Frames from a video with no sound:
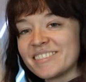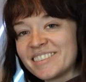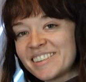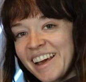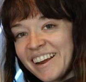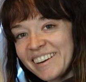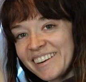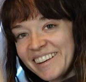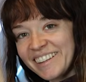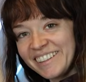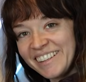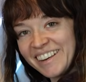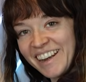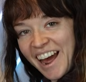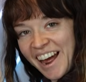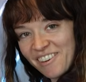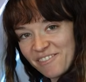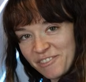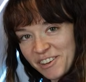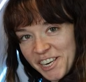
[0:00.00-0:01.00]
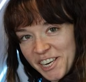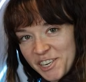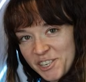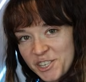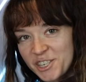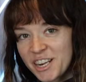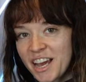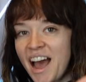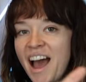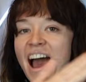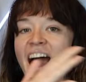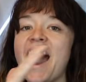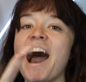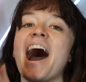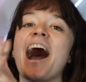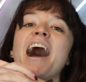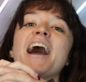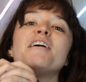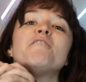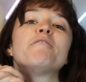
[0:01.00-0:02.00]
is technically not finished.
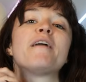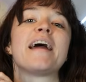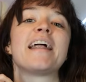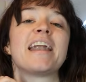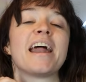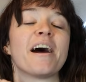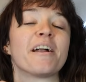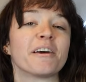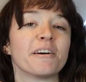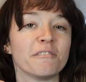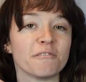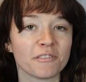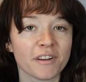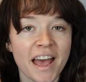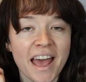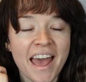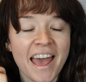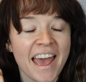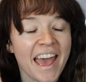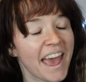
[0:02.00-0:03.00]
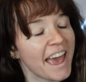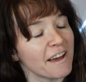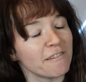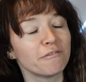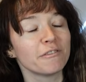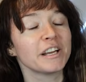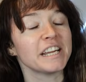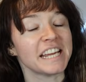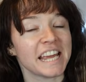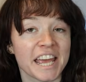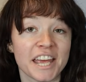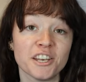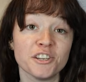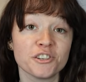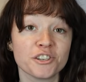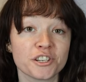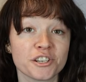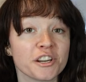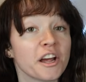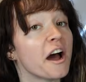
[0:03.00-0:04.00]
I ran out of every
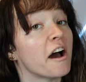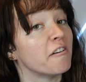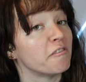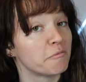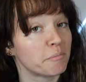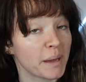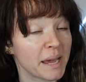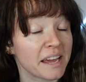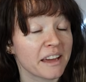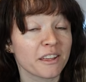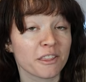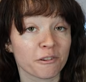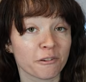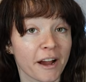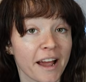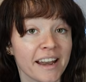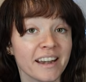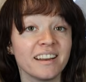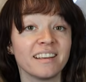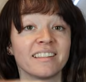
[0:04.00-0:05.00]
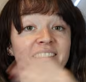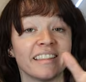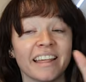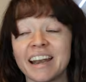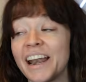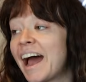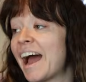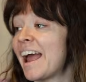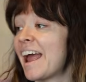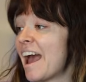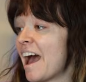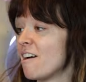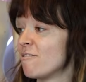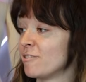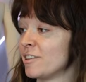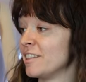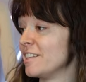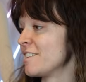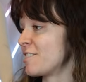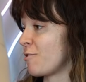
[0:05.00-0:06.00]
inch of pink thread that I have
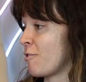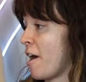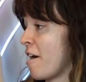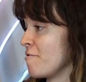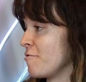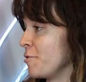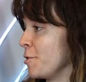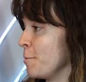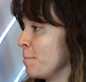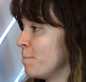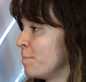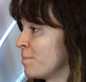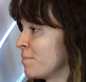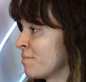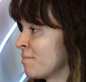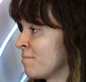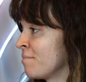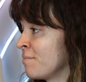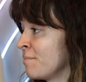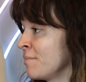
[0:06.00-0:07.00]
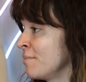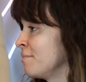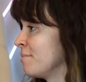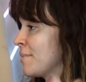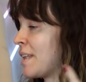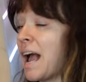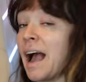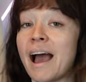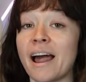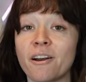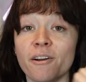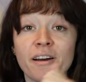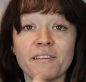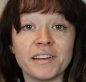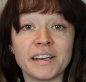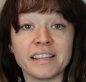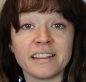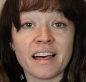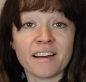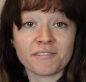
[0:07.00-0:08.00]
in this craft room. I don't have
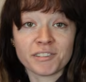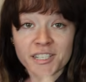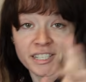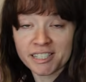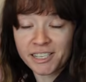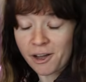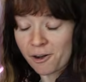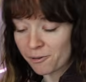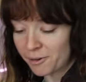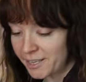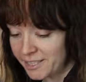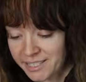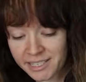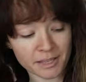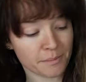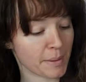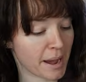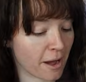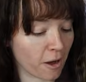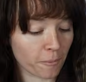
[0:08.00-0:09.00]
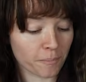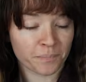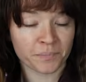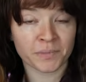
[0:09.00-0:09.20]
any left, so it's in the mail.